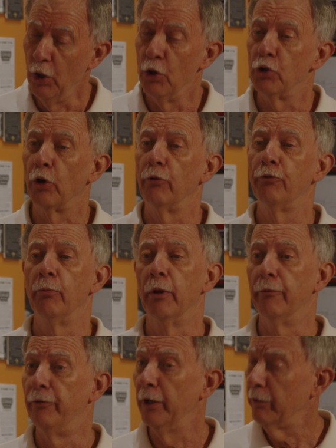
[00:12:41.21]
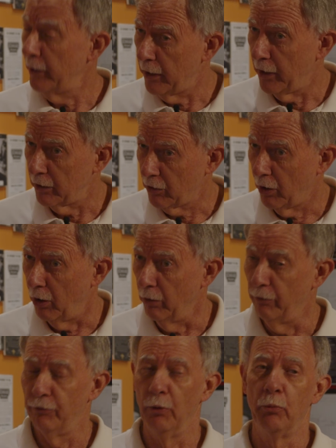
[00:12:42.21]
So from the very get-go,
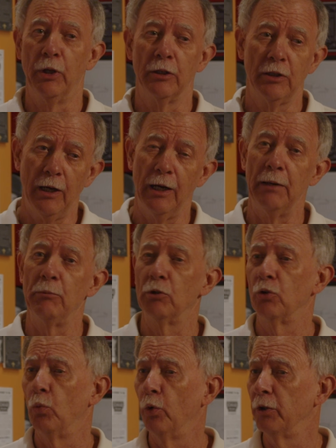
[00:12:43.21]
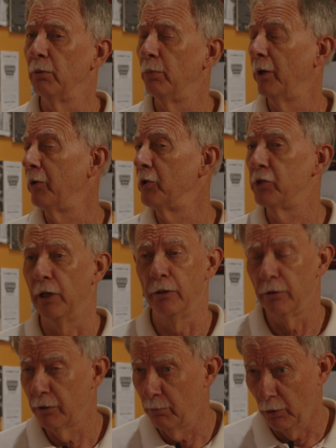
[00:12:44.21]
from the time that the Warner Brothers
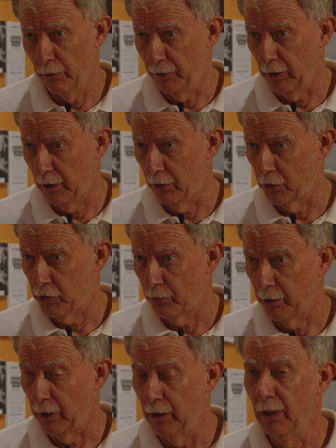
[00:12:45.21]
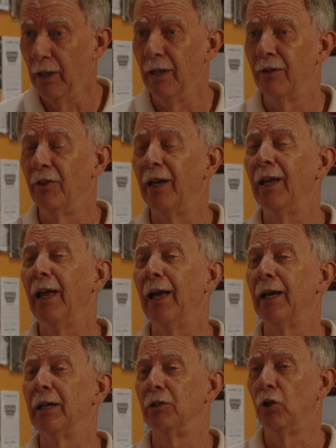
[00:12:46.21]
entered the movie industry, they
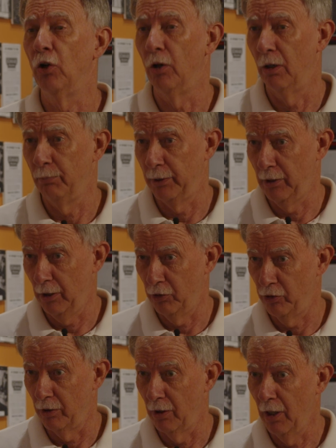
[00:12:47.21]
had competition.